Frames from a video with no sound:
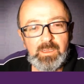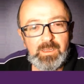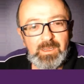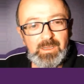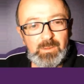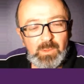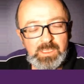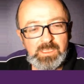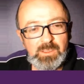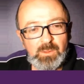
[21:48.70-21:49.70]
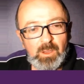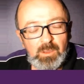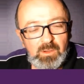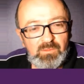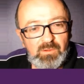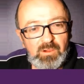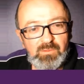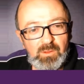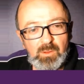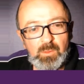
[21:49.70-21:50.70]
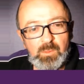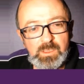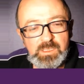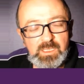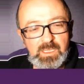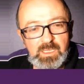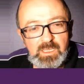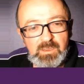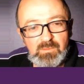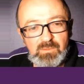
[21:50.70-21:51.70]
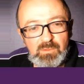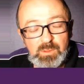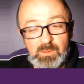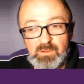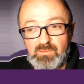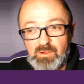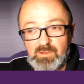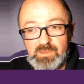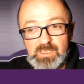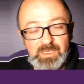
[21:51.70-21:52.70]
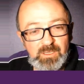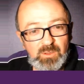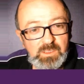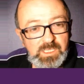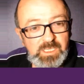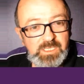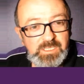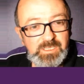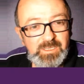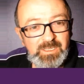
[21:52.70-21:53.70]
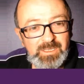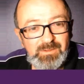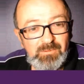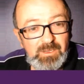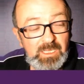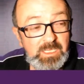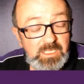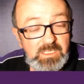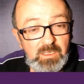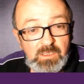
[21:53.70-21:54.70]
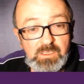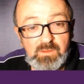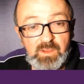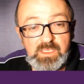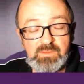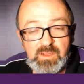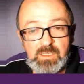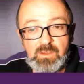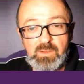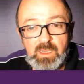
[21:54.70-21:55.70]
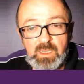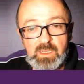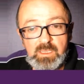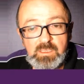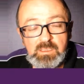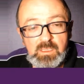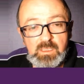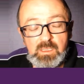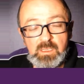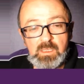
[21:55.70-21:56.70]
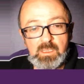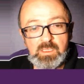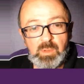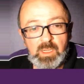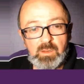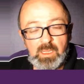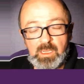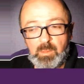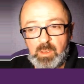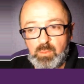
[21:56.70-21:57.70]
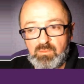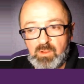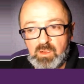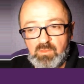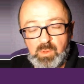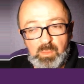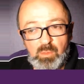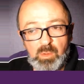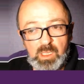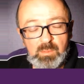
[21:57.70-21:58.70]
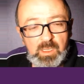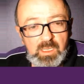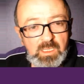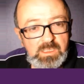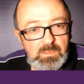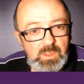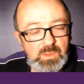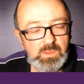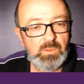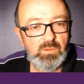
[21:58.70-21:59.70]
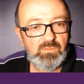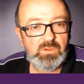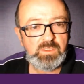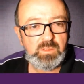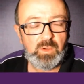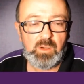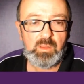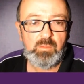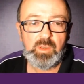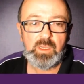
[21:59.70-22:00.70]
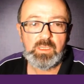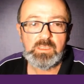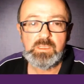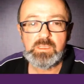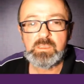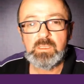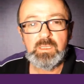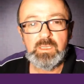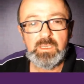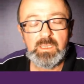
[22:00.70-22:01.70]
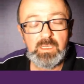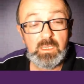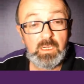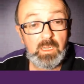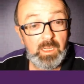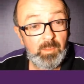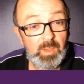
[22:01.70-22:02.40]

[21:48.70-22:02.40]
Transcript: Uh, we sell a lot of $5 coins in here for between 5 and $10 each, uh, really just close to face value. And depending on how many we've got, if people bring them in here, sometimes we refuse to buy them because, uh, you know, how